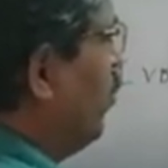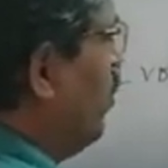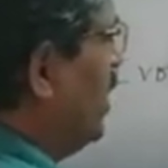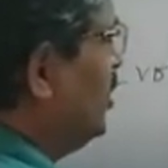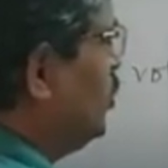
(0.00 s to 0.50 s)

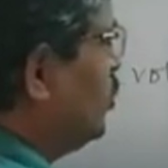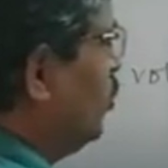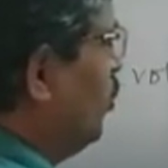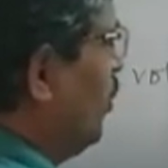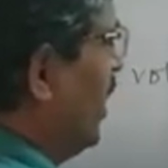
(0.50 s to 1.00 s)
1
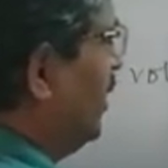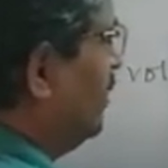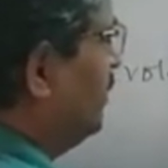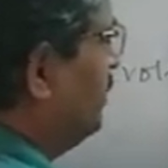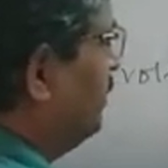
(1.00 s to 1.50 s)
joule
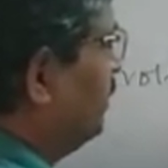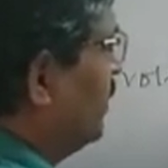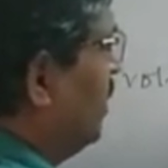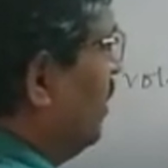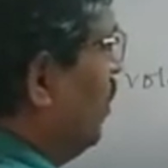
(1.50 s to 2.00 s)
work.
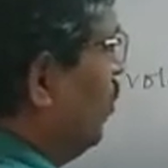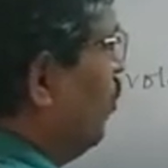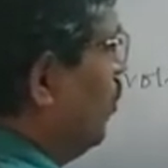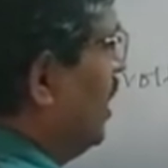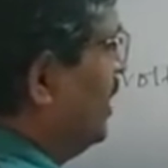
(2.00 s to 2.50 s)

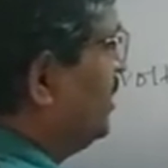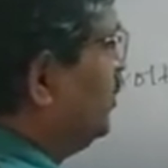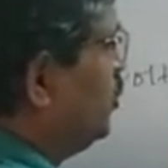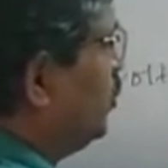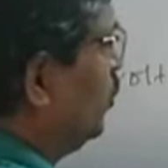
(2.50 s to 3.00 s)

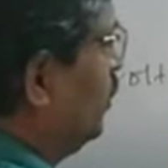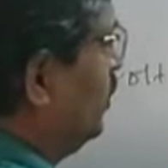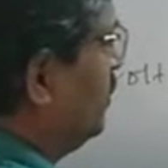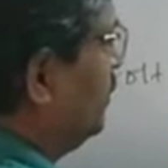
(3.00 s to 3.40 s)
1 joule